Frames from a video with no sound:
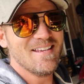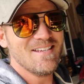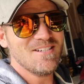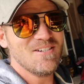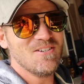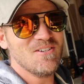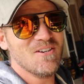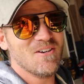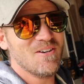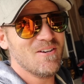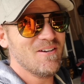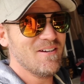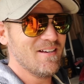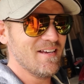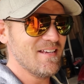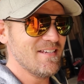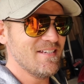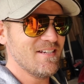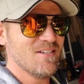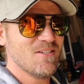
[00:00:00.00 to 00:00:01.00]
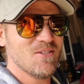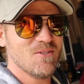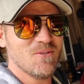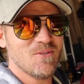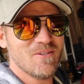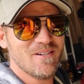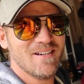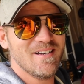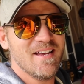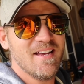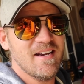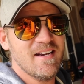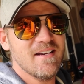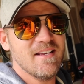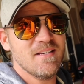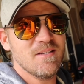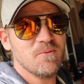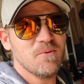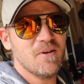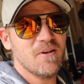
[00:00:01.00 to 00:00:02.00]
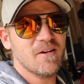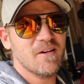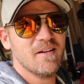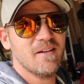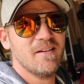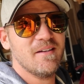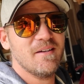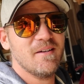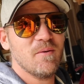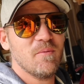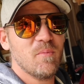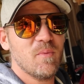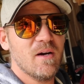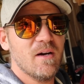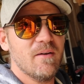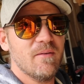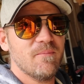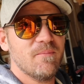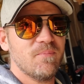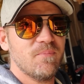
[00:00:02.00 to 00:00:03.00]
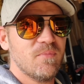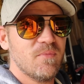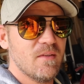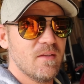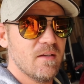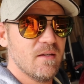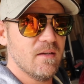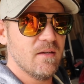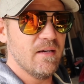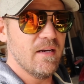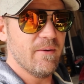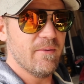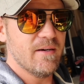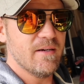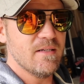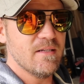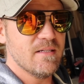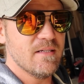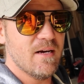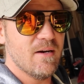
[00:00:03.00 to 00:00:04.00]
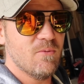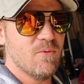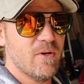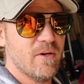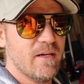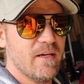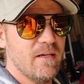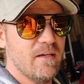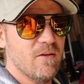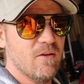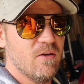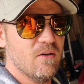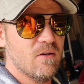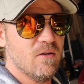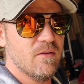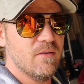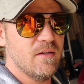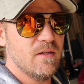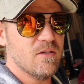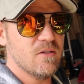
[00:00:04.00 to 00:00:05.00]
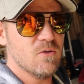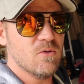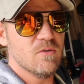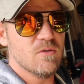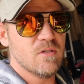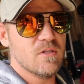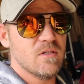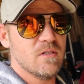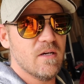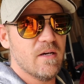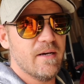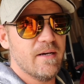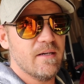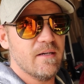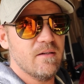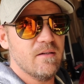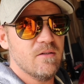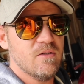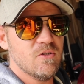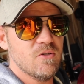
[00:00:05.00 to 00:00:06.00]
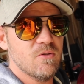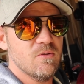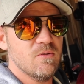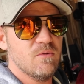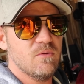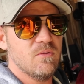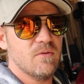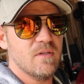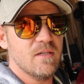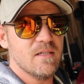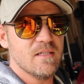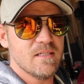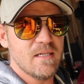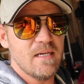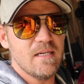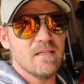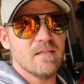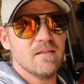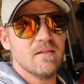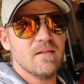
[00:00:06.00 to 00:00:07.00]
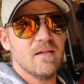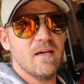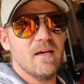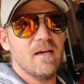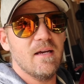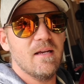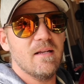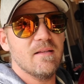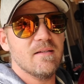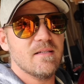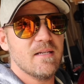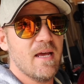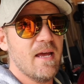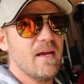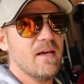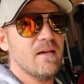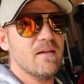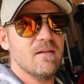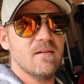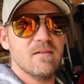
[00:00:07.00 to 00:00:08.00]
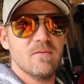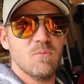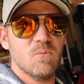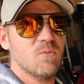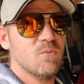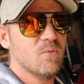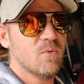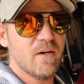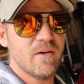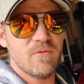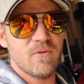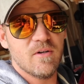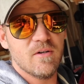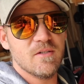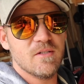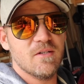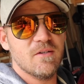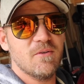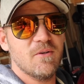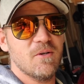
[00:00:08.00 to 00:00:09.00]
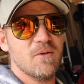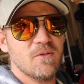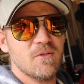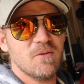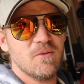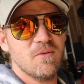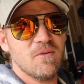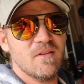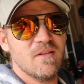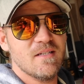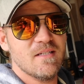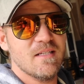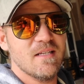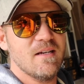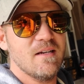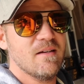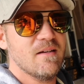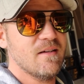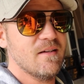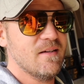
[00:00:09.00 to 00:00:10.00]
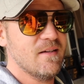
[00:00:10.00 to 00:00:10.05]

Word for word: as you know, as you saw, it needs work. But now I can start working on the exhaust. I can do the seat and the tank and whatever else I've got to do to this thing